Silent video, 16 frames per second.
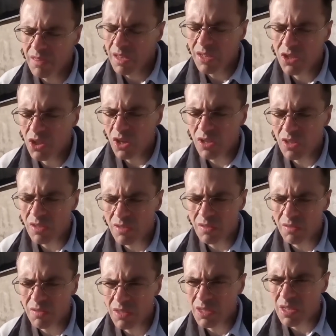it, it just
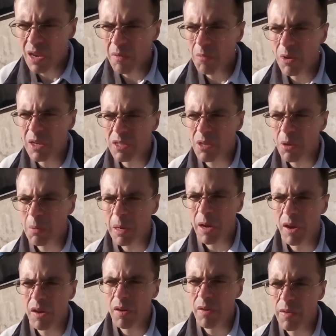some way
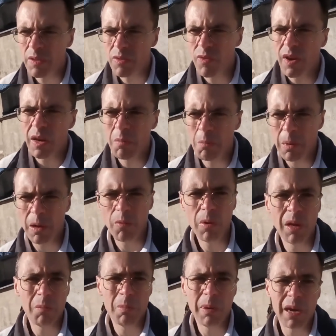somehow I always find my
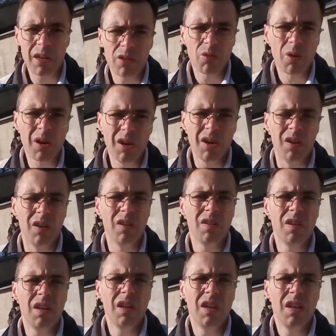way back to her
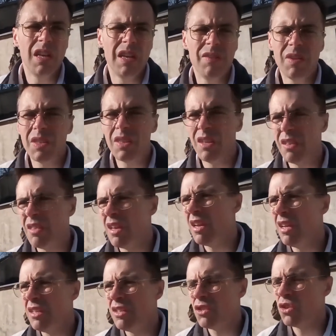even that
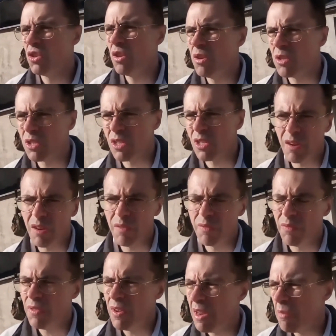they introduce other
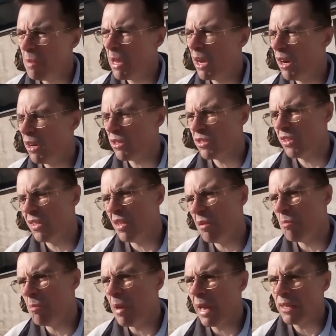females and
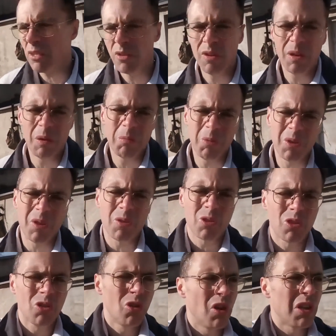they mess you up with
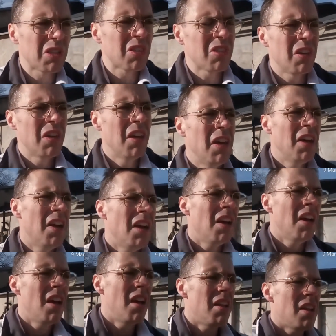those drugs
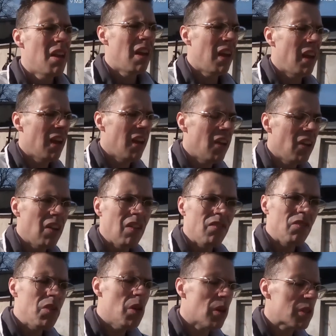
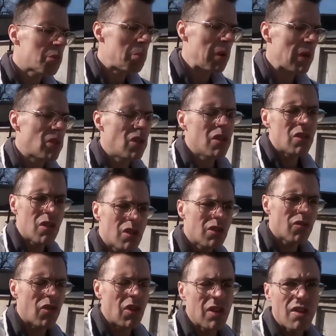and you express
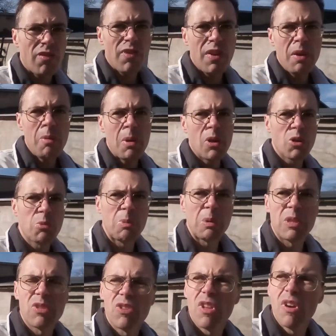interest for other females
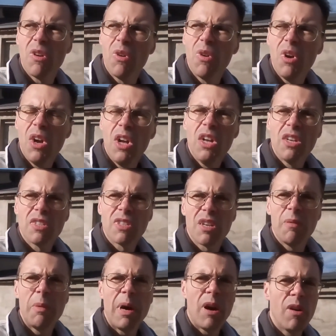but still
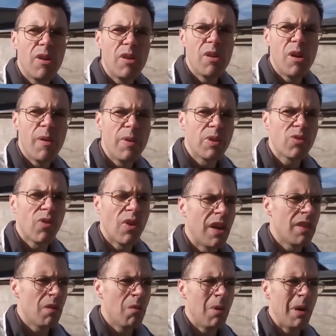somehow you always
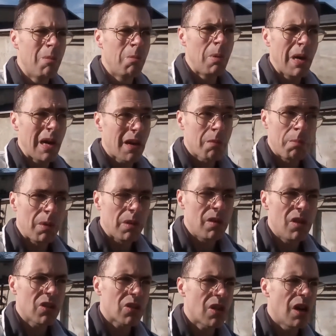find a way back
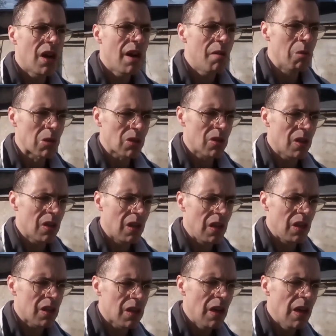but this guy was
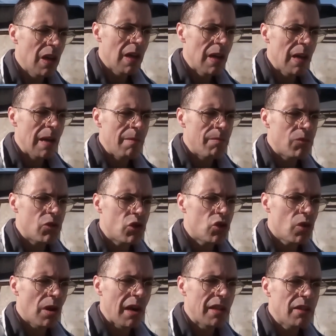like
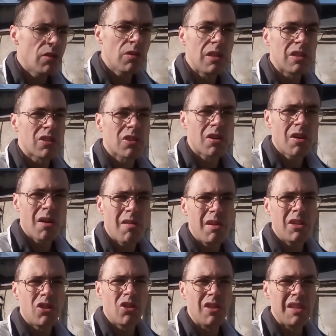trying to
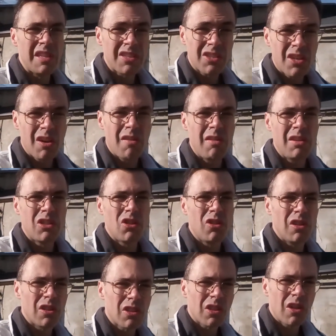discourage and discourage
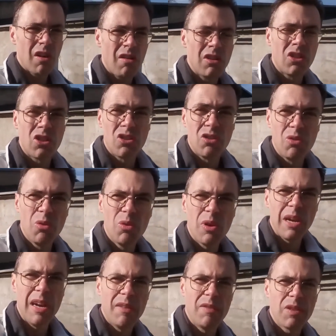and discourage do
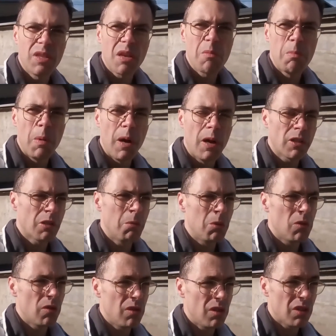everything
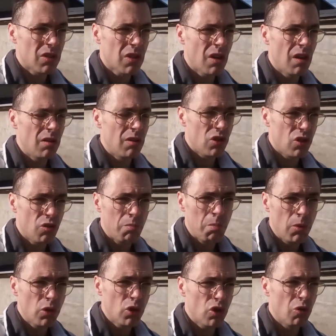possible to discourage to
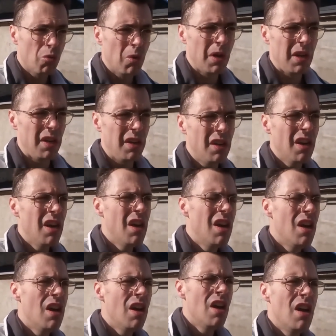push away
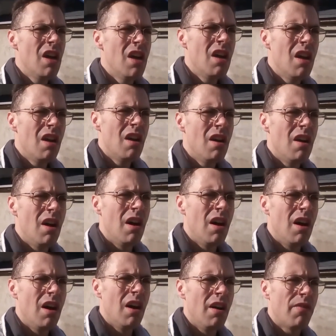
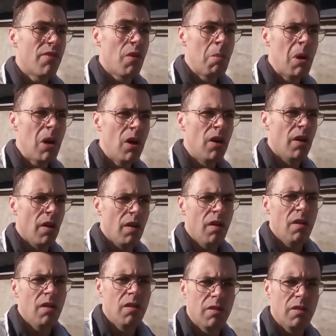uh, from her